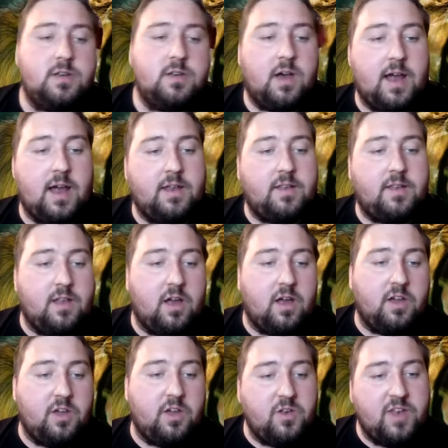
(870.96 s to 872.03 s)
have like
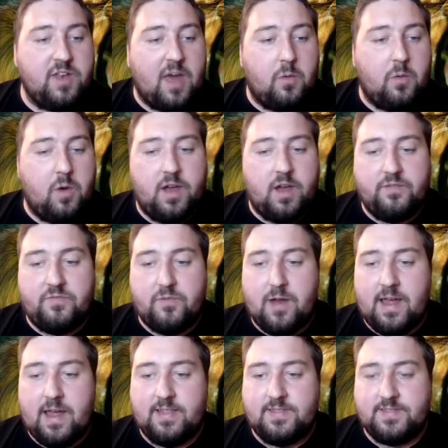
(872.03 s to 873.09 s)
a good network of
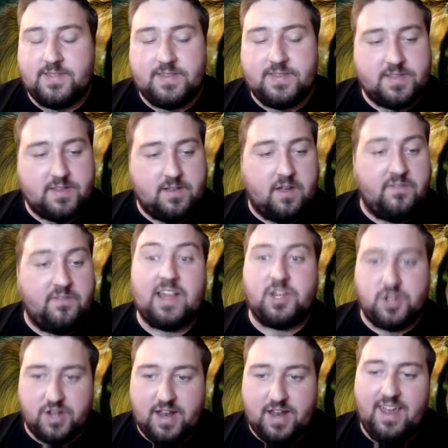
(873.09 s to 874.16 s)
friends
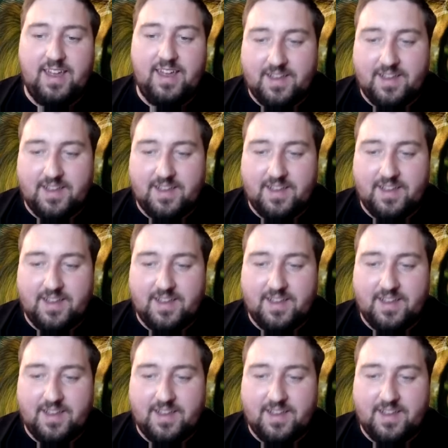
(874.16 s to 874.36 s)
eventually.